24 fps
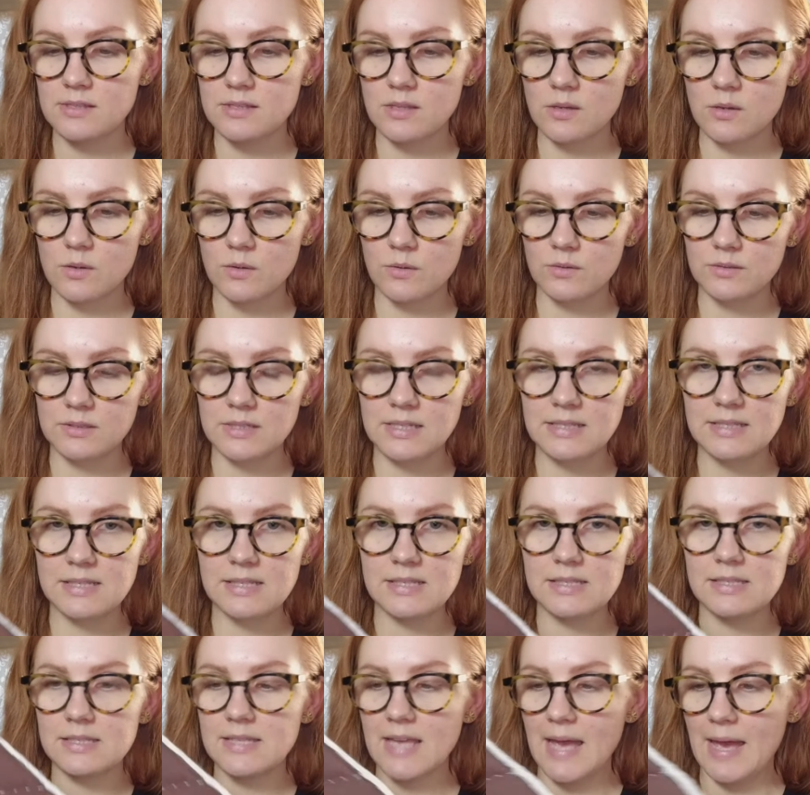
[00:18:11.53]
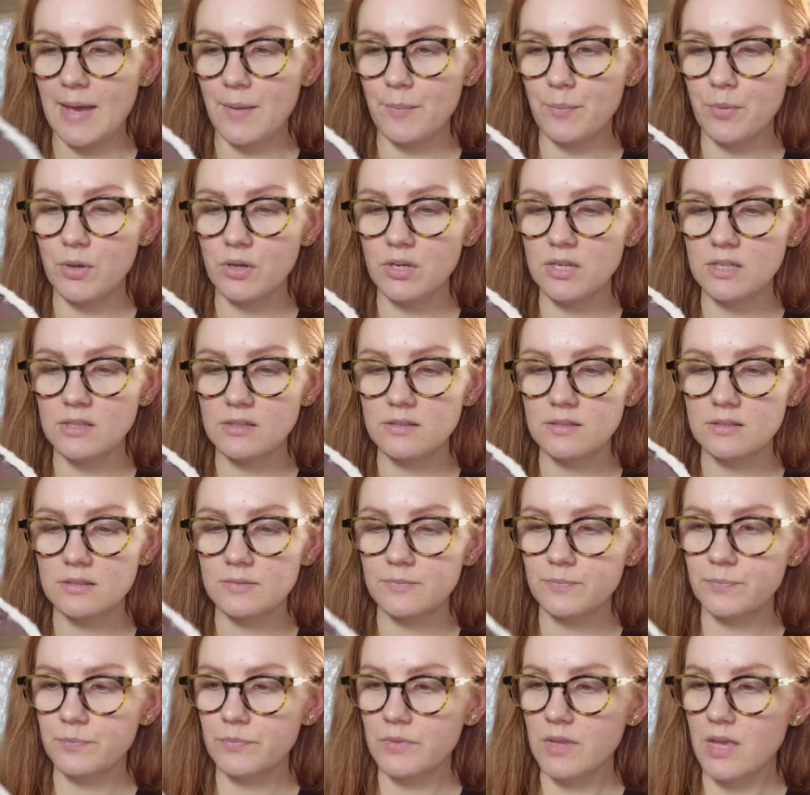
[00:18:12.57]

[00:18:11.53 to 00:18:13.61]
So this is the pocket.